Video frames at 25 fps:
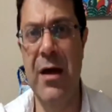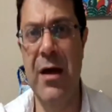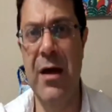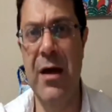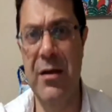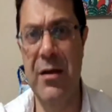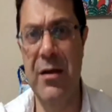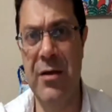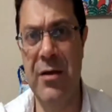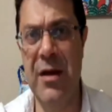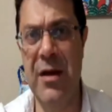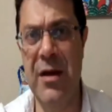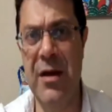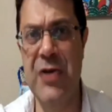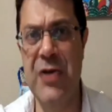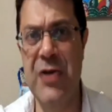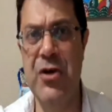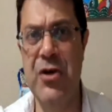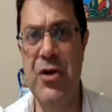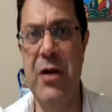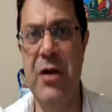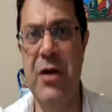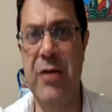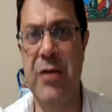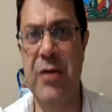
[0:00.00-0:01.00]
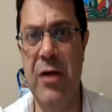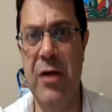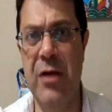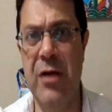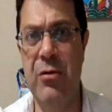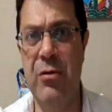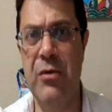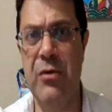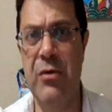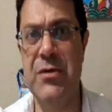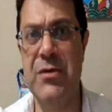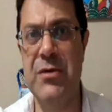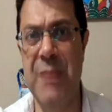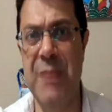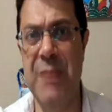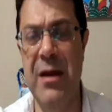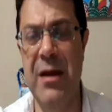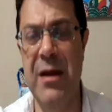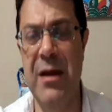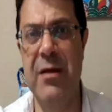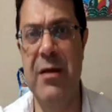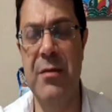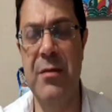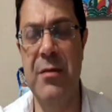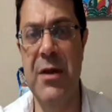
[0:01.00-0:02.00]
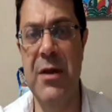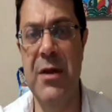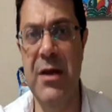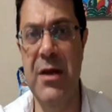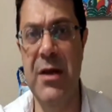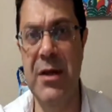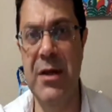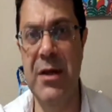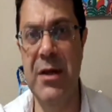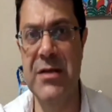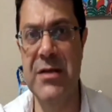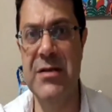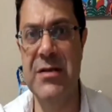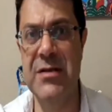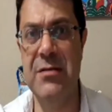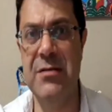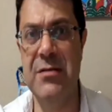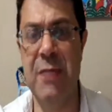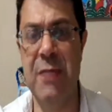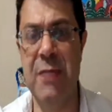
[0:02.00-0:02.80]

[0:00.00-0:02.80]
international trade routes, mainly in the Middle East.